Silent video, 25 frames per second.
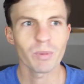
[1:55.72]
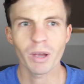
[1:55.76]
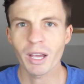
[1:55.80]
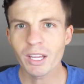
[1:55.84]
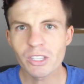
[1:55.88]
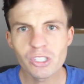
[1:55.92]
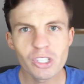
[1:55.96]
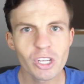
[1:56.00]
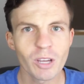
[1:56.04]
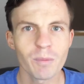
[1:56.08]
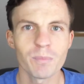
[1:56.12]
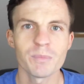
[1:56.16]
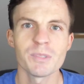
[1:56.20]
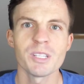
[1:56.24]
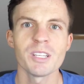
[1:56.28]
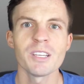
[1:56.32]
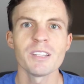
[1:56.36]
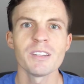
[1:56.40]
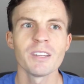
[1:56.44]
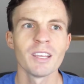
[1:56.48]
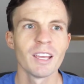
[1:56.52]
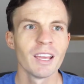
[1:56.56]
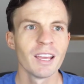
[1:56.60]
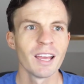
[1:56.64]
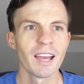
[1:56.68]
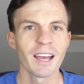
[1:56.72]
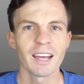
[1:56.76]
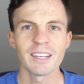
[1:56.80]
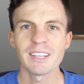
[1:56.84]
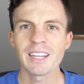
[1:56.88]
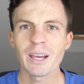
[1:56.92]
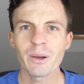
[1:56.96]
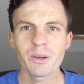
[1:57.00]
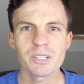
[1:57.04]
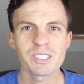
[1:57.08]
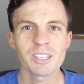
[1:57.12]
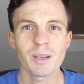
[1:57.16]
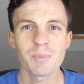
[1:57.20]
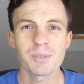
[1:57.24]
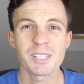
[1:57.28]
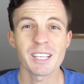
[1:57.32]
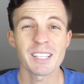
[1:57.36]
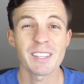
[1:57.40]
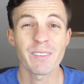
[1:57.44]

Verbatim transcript: but I jumped in and now it's up to